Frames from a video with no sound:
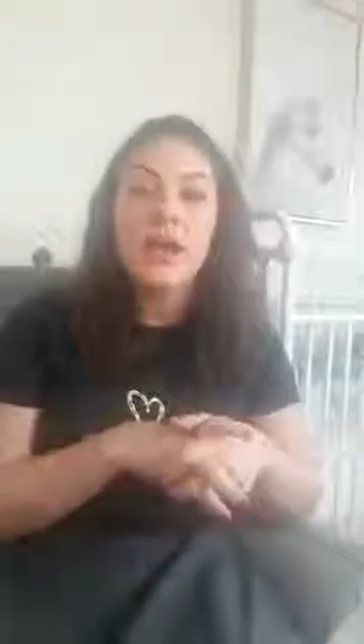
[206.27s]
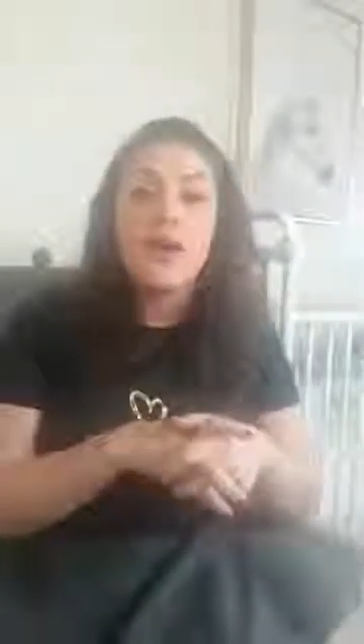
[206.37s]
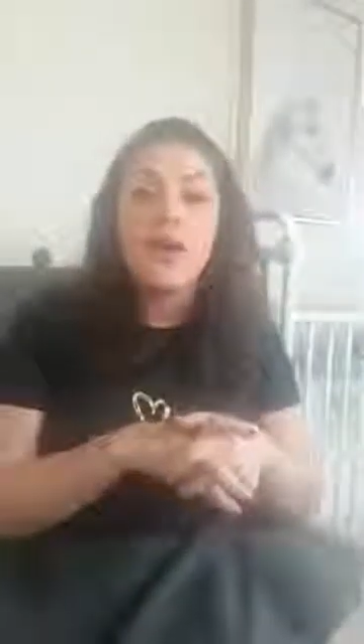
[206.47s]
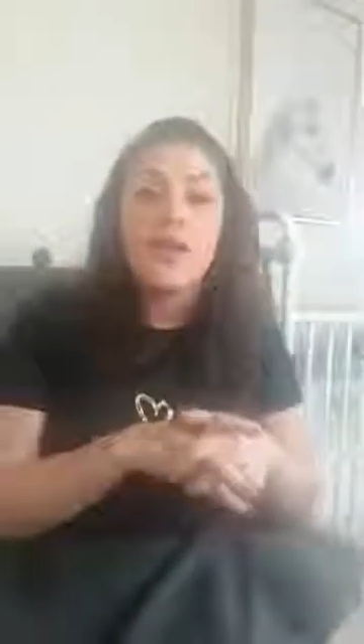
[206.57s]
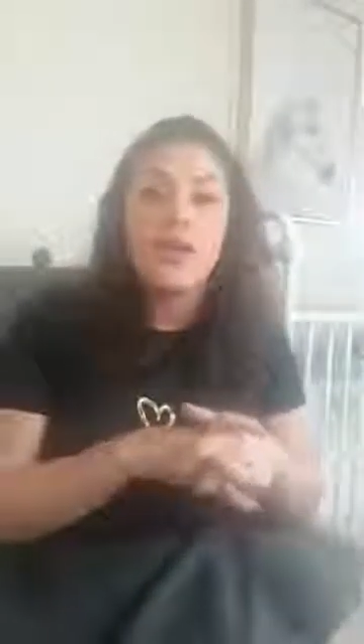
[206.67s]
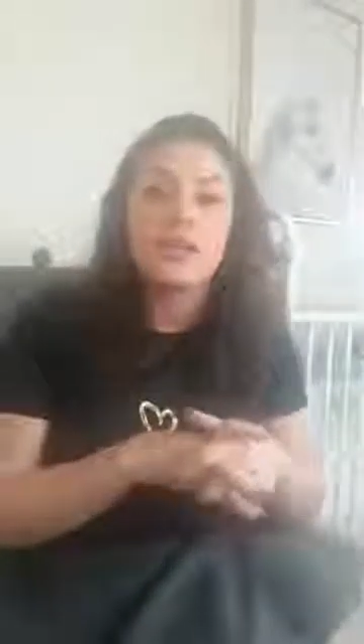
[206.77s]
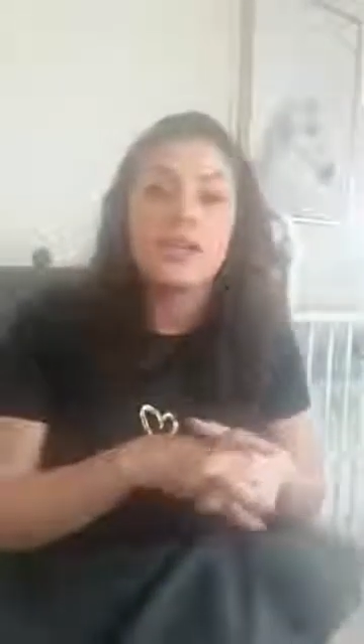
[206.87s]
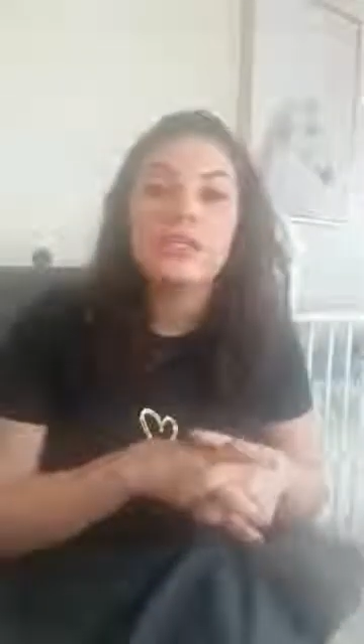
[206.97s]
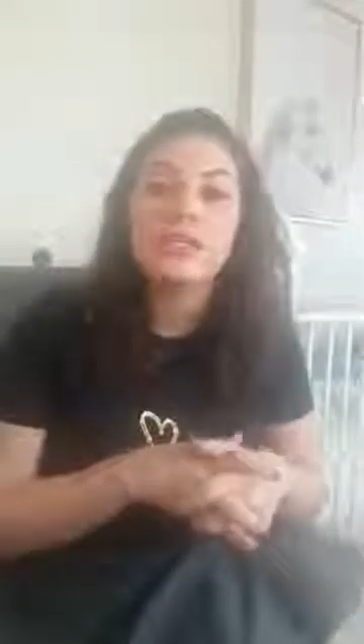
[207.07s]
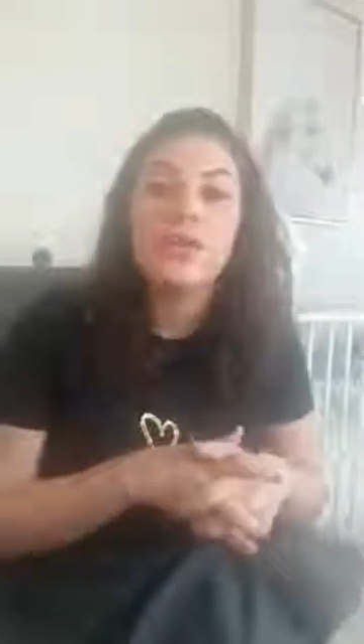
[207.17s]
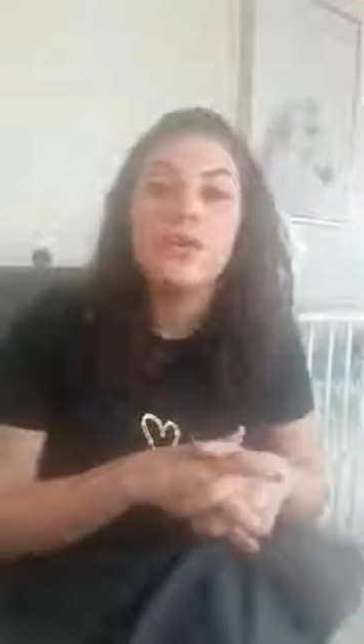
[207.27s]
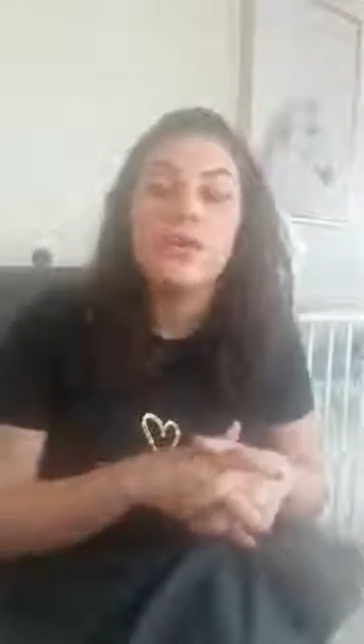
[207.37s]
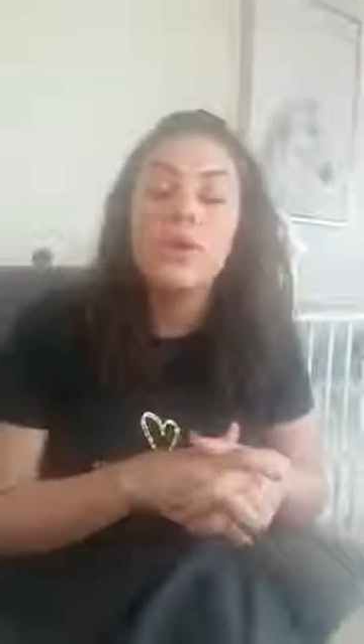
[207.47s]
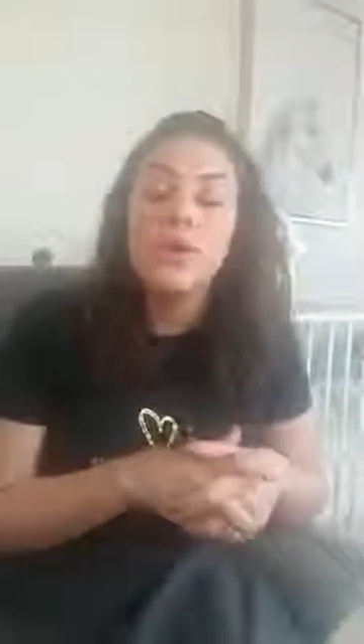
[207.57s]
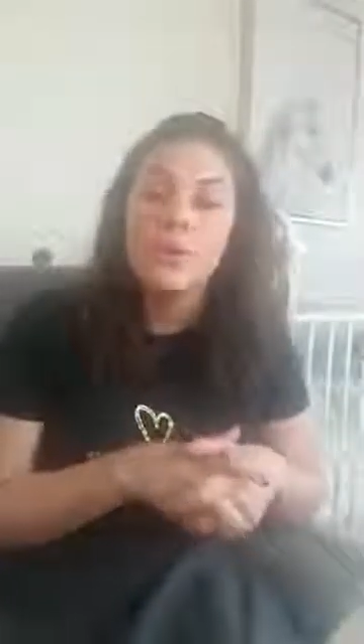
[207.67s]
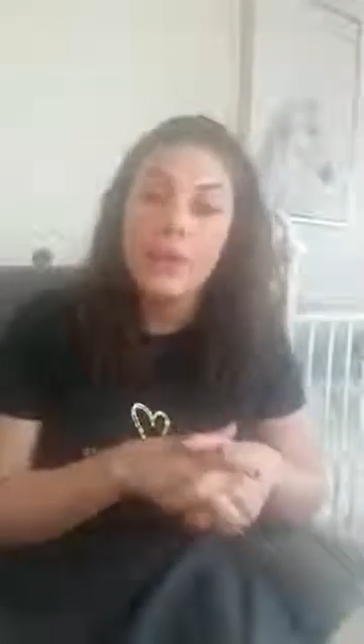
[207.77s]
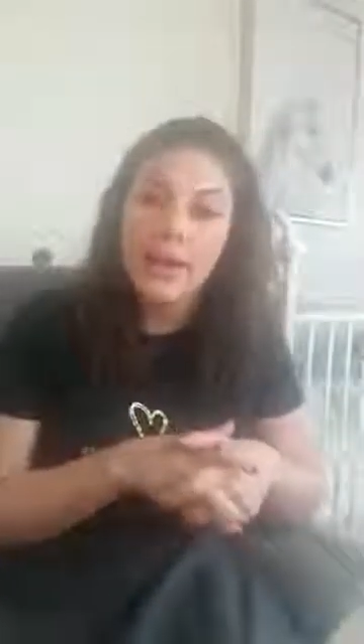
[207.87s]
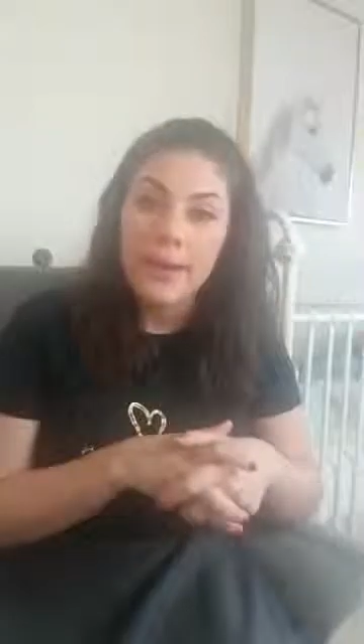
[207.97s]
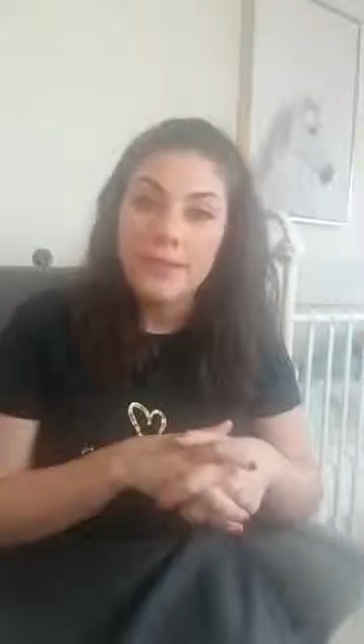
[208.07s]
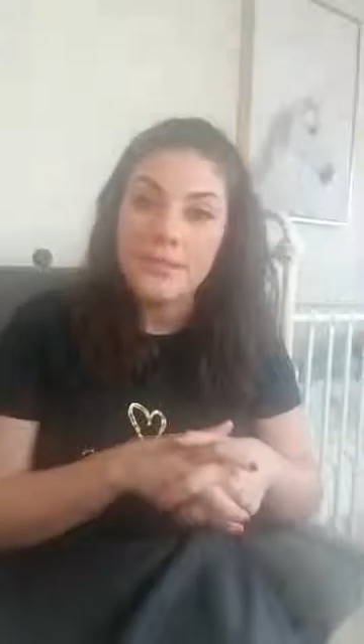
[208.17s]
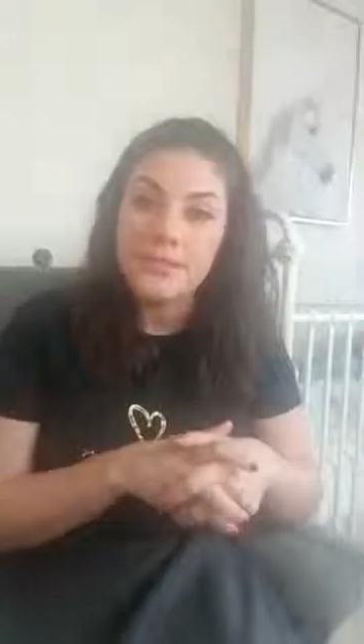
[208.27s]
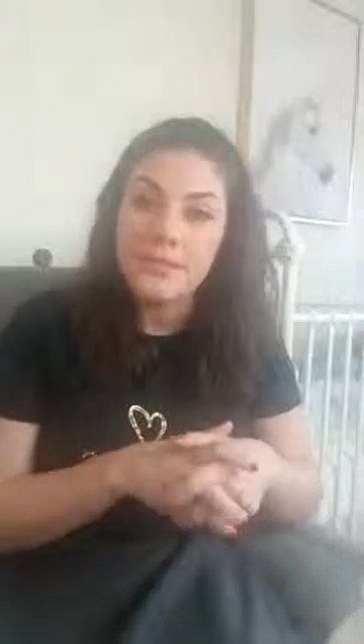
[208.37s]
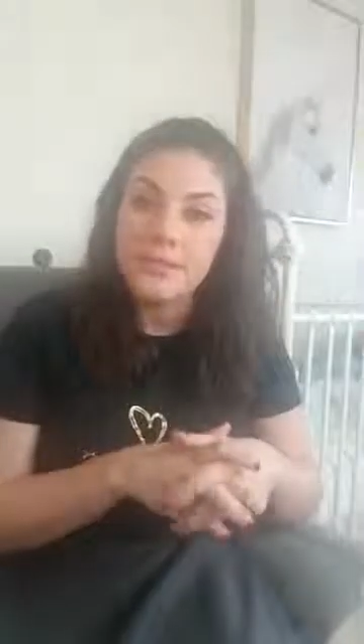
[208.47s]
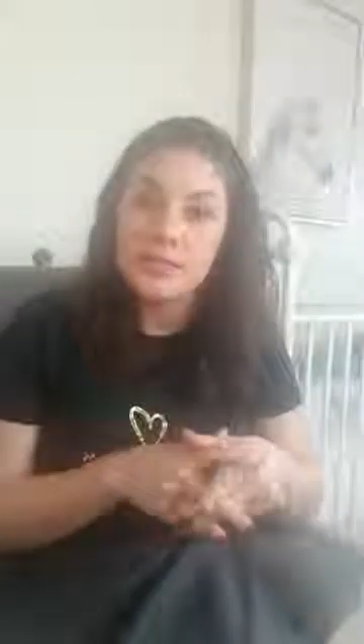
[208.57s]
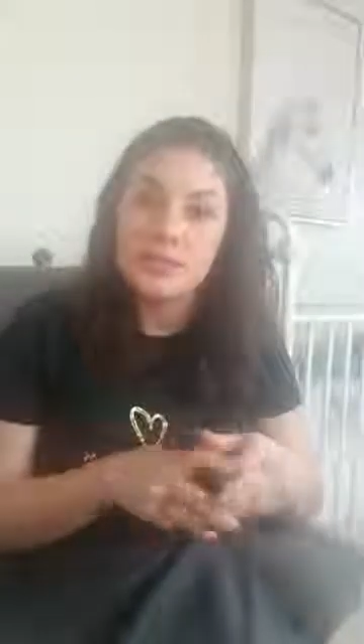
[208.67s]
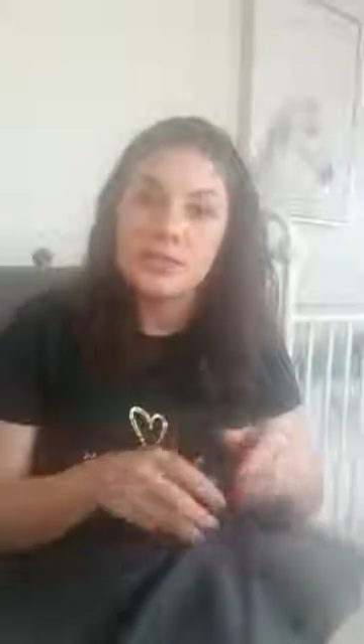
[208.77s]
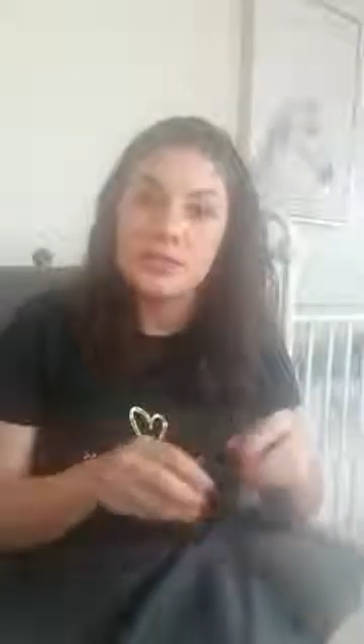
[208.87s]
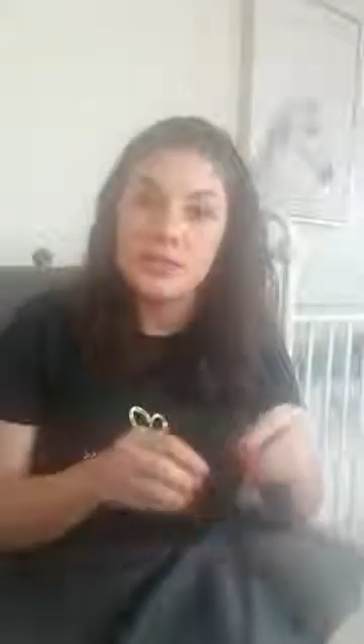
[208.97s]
Oh, Angela, so what happens is there's